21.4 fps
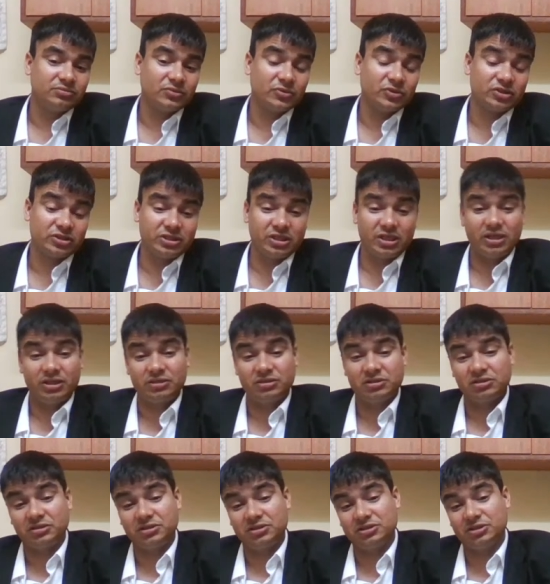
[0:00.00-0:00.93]
state
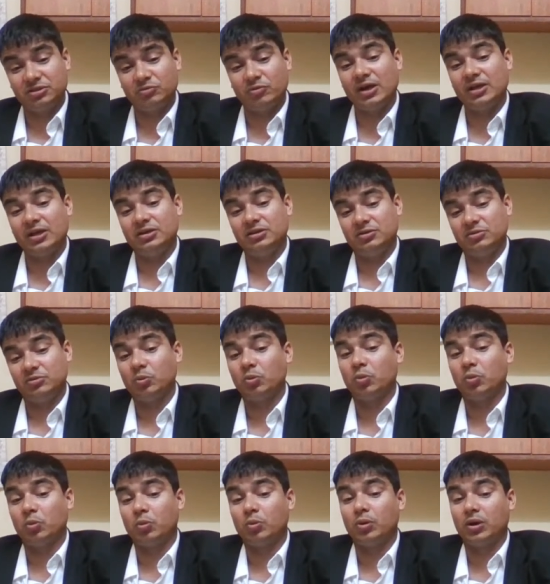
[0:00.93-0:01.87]
the reason why
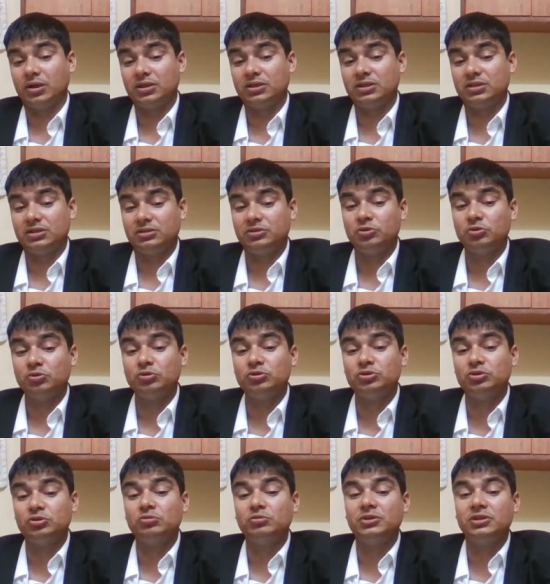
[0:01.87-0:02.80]
what
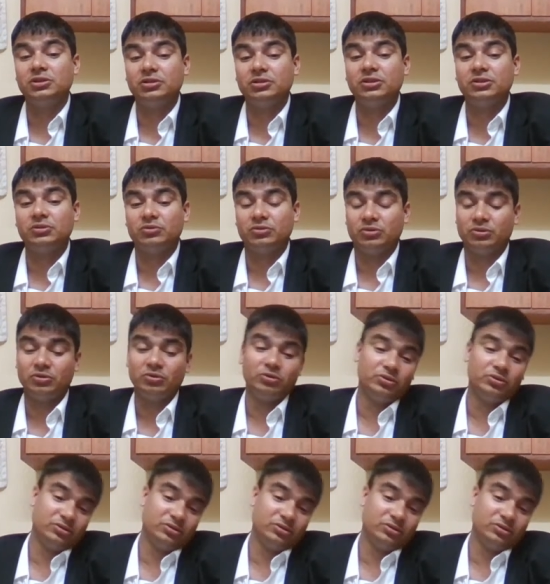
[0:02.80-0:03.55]
use you will